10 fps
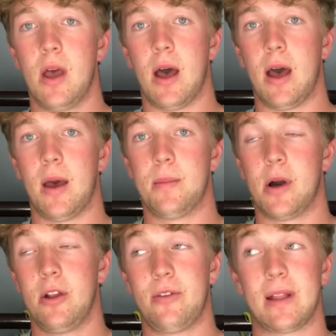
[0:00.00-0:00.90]
I
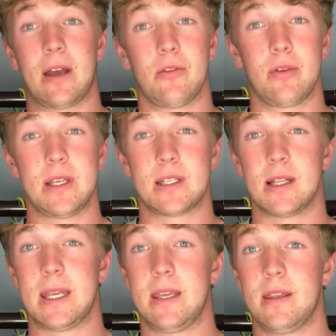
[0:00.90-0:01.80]
only found out
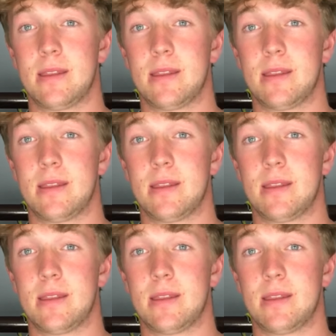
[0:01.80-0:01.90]
recently